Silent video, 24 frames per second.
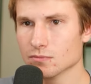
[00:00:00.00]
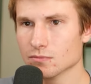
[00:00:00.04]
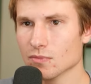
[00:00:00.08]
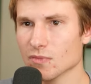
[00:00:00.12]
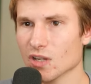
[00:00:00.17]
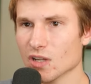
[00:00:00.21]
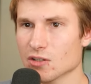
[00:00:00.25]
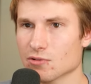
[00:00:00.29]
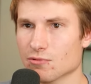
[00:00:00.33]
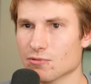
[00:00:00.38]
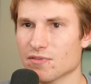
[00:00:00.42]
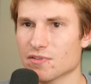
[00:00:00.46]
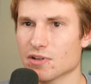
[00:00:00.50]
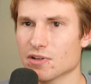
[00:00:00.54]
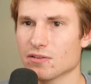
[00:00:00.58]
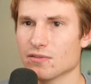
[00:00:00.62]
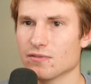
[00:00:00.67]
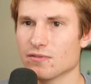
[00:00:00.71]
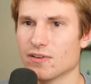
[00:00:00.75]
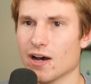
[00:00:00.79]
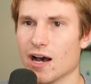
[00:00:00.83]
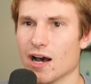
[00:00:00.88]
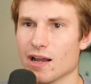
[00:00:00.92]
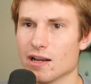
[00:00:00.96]
we have to
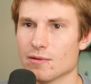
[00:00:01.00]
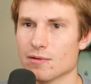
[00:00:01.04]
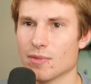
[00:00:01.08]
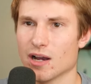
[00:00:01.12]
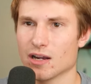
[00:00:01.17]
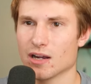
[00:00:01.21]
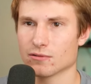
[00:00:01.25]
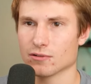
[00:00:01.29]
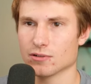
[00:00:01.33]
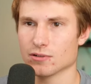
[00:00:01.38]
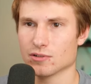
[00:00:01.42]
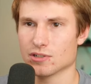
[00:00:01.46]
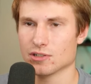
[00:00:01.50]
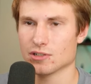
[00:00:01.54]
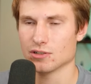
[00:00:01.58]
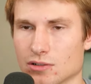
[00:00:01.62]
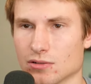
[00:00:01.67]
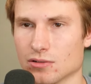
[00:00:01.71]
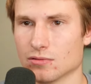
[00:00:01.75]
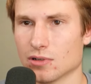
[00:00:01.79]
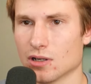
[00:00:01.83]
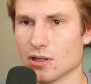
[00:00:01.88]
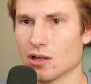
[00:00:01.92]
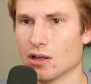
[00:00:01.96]
divide it by root 2.
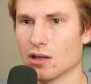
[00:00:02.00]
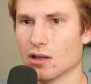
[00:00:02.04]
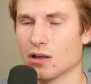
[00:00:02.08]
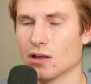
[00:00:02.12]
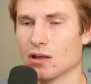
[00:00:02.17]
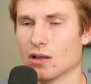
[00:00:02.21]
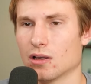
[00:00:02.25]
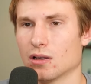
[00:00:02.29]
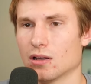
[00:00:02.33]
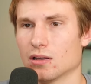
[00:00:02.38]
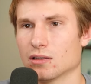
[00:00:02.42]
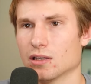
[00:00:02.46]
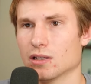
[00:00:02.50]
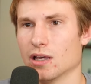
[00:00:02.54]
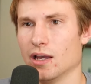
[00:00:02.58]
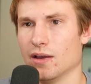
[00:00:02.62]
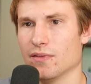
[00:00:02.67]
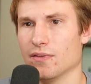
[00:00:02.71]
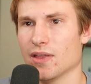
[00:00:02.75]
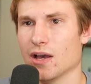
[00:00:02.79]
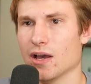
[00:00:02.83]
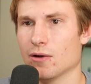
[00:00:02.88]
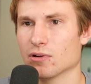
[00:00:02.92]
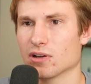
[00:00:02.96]
Okay, and
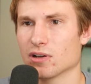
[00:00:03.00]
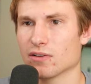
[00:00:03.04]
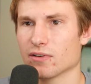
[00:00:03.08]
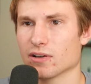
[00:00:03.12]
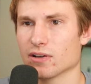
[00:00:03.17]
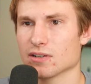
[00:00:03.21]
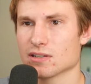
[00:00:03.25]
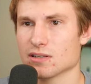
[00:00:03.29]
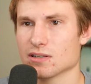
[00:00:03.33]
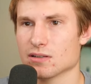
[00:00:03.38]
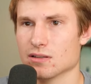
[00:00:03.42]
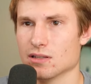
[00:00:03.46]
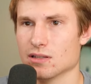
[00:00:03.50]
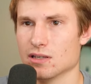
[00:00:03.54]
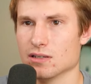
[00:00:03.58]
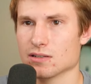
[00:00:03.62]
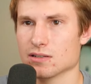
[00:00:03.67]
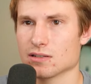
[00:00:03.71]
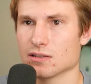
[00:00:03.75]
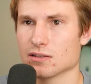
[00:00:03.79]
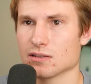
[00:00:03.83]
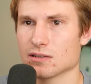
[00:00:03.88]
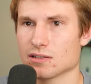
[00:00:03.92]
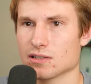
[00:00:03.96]
that will give us these
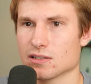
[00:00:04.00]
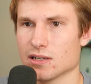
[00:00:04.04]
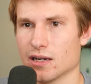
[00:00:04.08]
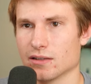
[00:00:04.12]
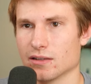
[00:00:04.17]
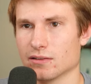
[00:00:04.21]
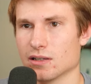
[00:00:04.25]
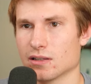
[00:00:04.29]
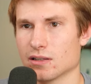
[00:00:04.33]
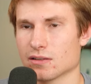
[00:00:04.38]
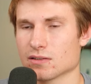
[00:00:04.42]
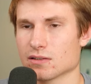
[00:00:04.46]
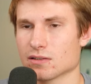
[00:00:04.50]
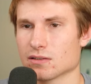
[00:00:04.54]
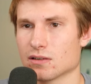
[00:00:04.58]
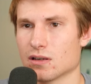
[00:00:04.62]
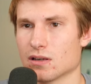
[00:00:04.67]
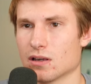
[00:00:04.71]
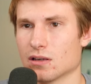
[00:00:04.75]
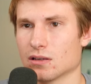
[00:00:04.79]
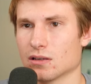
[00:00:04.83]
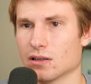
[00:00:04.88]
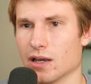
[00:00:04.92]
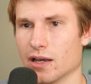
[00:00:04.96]
side lengths.
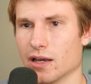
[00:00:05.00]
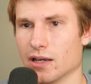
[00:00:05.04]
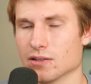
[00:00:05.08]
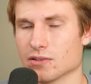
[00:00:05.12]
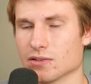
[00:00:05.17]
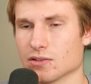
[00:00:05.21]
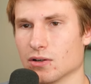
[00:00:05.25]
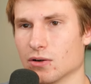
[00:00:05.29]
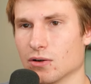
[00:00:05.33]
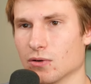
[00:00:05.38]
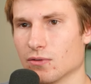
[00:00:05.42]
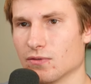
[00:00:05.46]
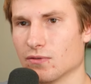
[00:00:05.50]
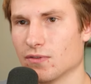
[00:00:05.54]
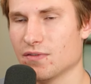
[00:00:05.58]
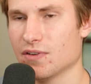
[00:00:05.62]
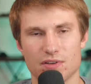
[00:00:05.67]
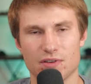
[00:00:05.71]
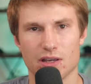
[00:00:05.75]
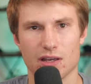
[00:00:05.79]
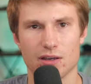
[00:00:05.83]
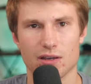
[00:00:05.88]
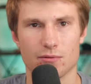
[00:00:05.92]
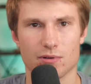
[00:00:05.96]
Okay, so
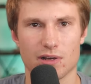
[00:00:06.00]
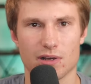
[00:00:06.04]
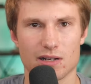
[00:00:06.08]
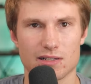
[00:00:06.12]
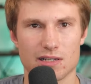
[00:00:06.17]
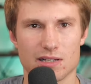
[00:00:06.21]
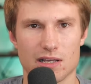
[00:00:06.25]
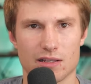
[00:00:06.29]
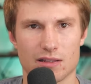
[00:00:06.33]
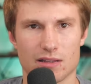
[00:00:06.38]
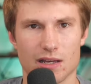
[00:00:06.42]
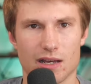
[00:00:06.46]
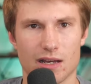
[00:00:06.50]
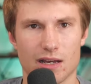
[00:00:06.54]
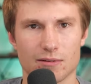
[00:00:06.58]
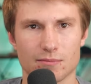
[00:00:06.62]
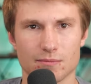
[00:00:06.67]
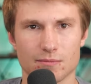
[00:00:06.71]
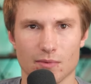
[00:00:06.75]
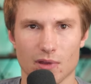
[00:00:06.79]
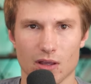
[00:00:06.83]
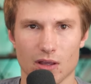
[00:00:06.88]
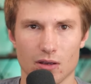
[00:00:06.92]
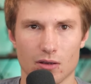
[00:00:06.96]
58, we got to take that.
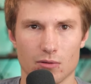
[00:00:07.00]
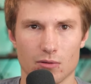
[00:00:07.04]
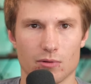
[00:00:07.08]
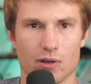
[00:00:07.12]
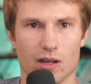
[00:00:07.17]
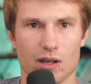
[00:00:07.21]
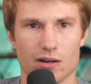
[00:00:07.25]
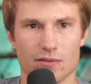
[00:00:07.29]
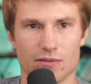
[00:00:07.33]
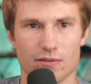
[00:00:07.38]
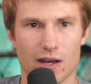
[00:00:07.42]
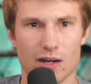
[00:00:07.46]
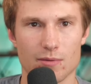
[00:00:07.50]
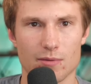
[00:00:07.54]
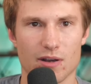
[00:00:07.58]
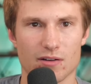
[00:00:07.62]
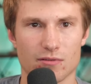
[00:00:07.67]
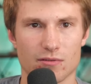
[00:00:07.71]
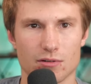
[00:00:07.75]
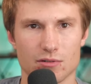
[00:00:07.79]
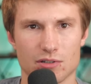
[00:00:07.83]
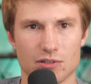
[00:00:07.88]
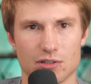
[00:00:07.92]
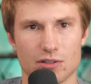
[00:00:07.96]
We got to divide it by
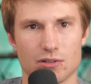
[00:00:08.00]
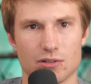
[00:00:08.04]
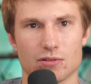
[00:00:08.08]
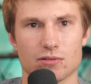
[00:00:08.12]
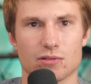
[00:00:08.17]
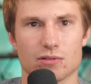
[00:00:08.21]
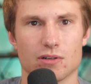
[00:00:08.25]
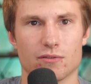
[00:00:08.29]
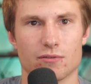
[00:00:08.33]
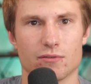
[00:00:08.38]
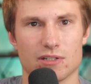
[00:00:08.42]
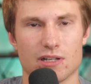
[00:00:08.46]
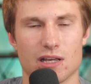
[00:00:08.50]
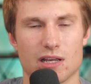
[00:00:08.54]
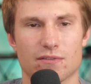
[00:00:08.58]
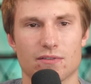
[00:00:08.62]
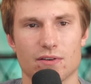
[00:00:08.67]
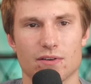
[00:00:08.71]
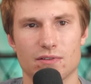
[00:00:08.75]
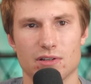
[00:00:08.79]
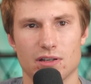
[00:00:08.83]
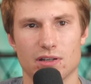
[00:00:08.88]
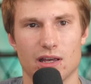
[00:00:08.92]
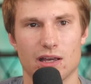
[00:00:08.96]
root 2. If we take
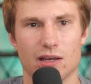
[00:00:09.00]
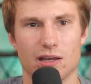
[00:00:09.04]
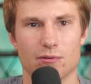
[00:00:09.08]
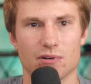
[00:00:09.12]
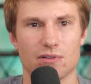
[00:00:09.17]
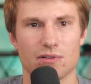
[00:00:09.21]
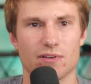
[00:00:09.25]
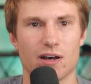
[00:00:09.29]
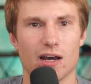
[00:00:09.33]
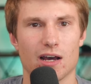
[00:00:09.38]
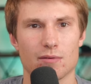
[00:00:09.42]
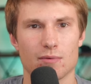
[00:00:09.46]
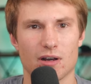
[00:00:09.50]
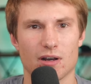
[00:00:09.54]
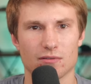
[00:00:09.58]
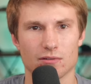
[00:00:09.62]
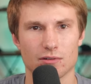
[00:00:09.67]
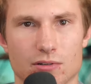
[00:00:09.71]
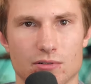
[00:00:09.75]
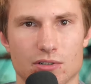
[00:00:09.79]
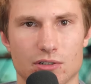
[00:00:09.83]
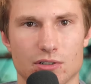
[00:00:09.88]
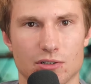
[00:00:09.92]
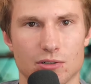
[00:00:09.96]
58 and we divide it by root
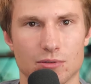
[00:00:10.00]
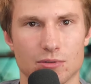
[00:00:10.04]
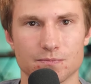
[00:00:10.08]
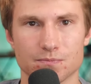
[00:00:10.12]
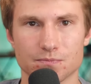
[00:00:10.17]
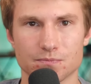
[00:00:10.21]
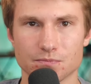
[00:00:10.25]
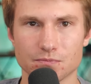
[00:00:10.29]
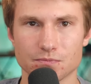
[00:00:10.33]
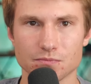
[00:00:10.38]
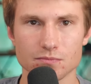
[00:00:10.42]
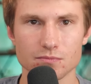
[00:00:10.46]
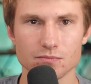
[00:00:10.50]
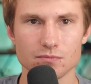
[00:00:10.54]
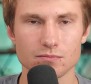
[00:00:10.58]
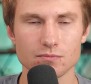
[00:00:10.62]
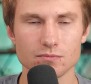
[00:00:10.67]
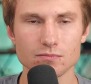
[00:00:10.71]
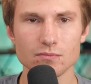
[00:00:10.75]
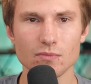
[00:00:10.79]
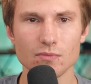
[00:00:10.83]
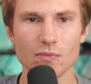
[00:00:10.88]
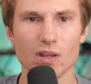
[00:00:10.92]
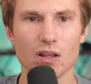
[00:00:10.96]
2,
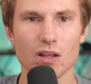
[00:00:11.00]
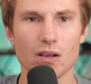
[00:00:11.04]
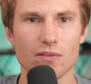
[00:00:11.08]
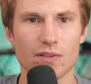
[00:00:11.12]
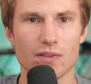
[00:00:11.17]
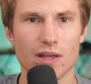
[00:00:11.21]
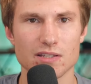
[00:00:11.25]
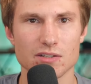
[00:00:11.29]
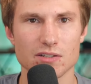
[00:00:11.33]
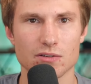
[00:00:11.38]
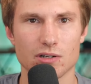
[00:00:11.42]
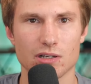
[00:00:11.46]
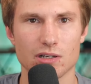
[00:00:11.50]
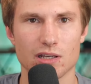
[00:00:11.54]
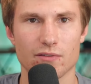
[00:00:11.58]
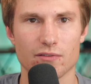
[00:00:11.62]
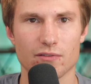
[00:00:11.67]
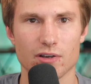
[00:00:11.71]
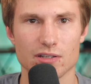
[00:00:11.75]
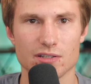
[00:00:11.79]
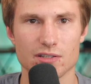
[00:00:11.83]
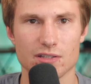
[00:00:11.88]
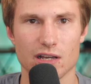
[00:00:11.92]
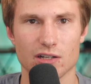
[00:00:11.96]
that's going to give
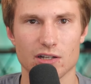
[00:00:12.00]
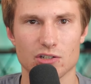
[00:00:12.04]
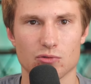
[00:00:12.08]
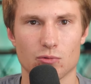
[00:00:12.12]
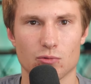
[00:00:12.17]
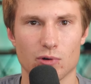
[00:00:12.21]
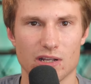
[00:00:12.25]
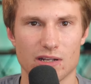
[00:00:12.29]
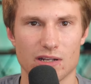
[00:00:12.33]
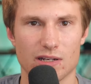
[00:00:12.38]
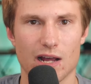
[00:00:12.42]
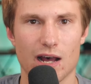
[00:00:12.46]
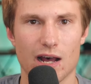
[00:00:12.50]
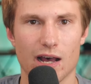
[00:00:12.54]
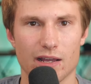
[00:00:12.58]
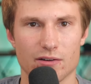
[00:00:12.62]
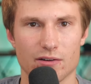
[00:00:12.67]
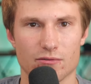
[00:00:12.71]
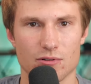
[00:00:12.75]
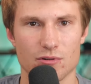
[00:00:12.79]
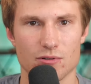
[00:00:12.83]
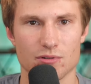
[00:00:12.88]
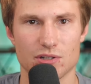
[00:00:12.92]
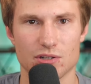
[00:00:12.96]
us that 29
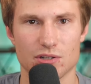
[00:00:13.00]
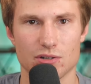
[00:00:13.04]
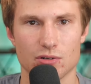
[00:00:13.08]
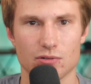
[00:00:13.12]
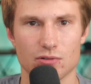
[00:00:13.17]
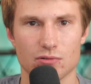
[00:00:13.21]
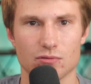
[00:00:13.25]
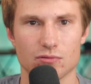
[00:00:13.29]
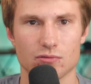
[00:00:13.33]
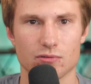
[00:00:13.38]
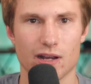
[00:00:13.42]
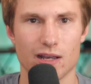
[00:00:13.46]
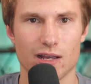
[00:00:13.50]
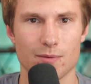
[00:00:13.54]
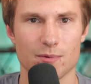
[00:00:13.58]
root 2, right? Because